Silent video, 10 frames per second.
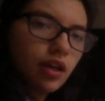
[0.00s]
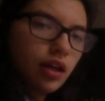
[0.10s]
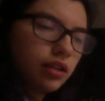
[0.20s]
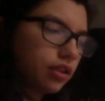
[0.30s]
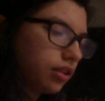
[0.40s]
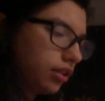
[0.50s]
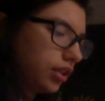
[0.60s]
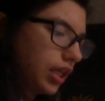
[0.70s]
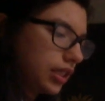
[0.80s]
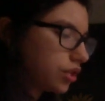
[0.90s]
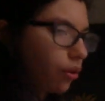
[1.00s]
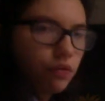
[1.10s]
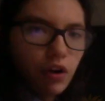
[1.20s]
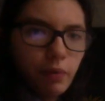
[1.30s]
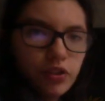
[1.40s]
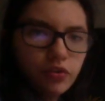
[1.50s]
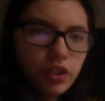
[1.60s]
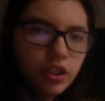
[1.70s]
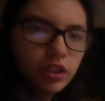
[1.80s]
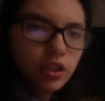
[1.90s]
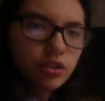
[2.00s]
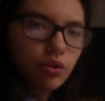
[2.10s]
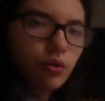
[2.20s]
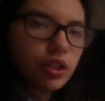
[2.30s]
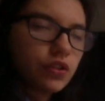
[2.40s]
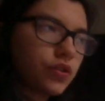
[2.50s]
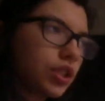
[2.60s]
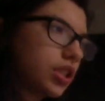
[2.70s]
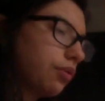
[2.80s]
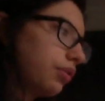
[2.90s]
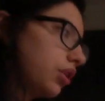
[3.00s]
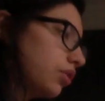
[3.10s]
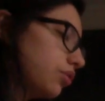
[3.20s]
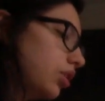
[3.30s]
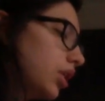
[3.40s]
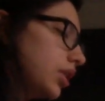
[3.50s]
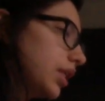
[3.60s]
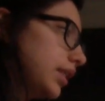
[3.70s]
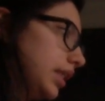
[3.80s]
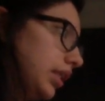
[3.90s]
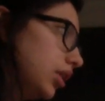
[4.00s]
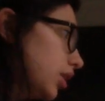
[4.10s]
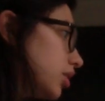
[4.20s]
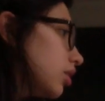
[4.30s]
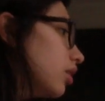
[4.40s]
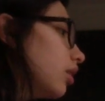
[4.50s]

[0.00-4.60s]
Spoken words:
and there is no inflammation here, there is no erythrocyte sedimentation rate increase.